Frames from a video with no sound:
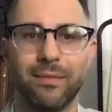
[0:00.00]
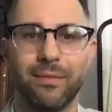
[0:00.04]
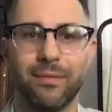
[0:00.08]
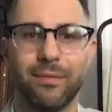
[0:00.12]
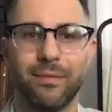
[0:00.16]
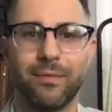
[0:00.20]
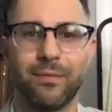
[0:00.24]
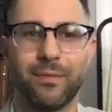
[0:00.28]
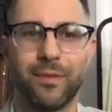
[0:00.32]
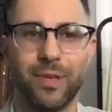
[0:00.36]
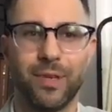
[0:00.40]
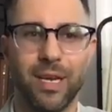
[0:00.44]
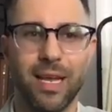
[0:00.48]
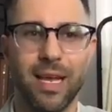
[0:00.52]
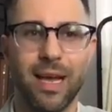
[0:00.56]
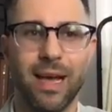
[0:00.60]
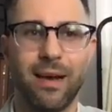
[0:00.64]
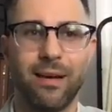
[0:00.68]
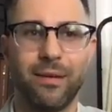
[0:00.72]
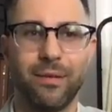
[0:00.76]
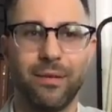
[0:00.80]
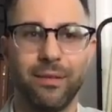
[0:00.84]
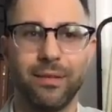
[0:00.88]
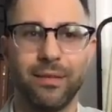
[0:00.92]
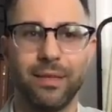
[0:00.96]
for
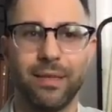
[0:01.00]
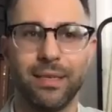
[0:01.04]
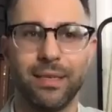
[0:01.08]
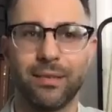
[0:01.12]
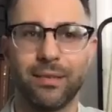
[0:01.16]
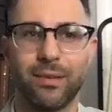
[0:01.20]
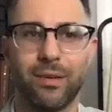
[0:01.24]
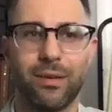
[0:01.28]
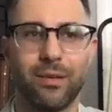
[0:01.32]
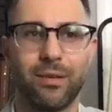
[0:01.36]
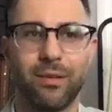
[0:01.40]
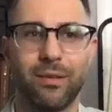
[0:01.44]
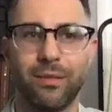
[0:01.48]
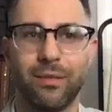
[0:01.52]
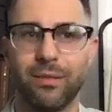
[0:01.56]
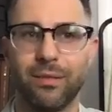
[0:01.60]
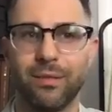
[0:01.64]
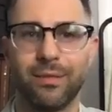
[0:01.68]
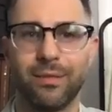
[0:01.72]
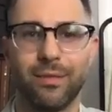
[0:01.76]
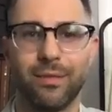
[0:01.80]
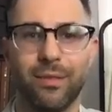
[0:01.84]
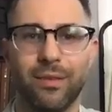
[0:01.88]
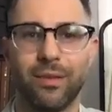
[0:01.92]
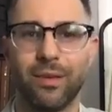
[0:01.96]
now, it's all
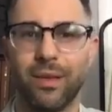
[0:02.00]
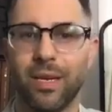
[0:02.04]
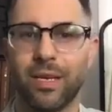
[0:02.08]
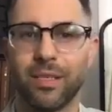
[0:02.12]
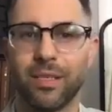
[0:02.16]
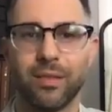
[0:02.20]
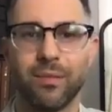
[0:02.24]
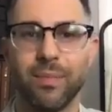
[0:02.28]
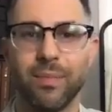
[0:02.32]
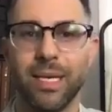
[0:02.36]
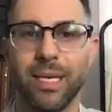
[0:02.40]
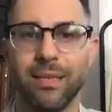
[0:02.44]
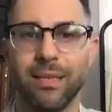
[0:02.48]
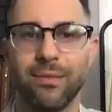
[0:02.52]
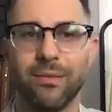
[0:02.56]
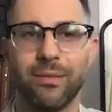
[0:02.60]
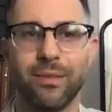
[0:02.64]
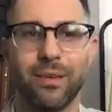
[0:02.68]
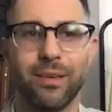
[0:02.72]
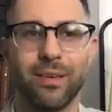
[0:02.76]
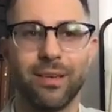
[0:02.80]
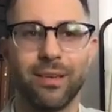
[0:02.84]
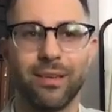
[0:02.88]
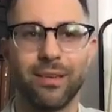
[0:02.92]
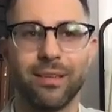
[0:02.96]
custom made to
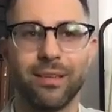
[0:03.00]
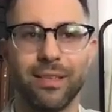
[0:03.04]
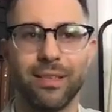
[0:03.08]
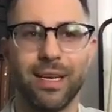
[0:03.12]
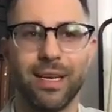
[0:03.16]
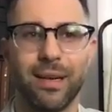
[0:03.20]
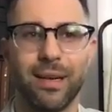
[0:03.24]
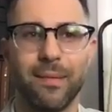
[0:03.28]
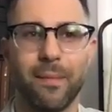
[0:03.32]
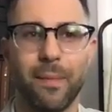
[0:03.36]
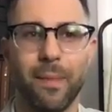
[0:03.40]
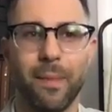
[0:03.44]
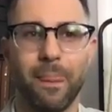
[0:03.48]
order. Yeah.